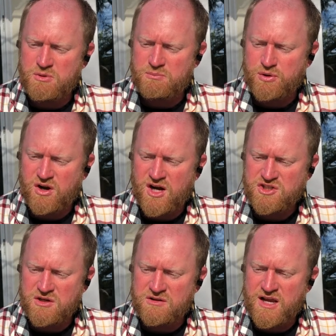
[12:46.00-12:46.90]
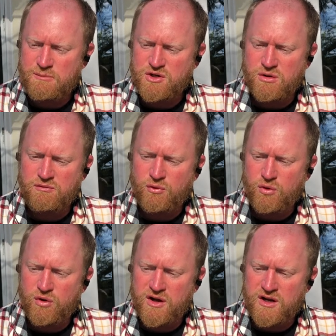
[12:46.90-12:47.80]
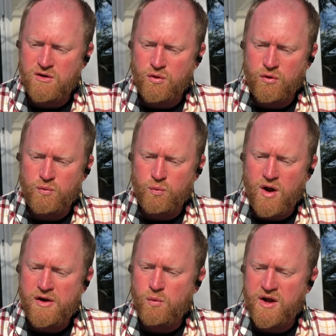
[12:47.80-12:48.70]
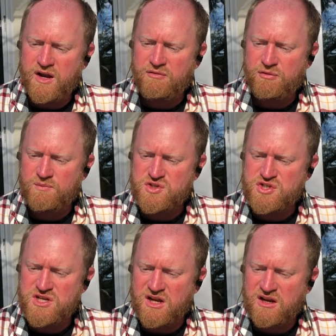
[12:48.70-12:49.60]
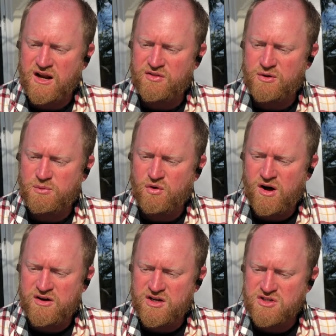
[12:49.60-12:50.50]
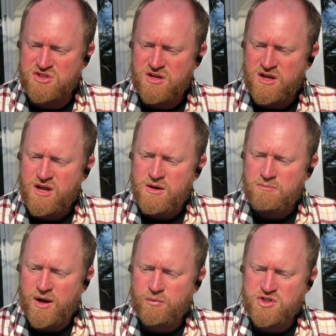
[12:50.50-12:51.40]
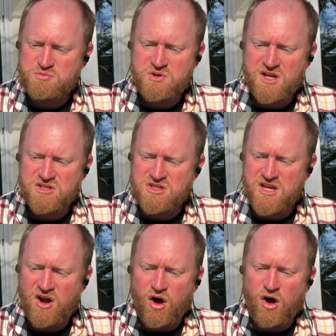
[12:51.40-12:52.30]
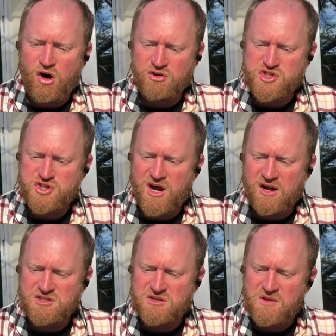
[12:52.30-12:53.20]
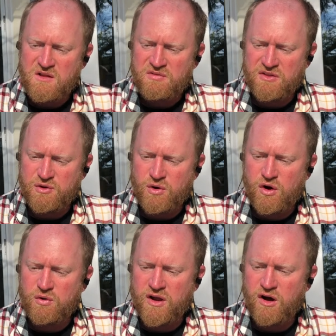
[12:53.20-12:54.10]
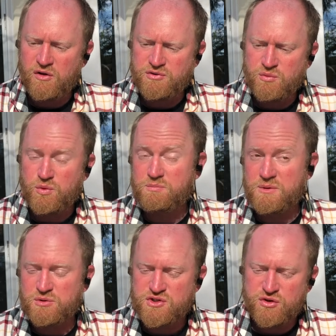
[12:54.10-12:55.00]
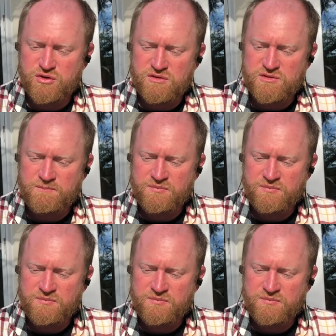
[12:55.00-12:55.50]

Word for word: precaution, namely to avoid or run away from the sick and their belongings, by which means they all sought that their own health would be preserved.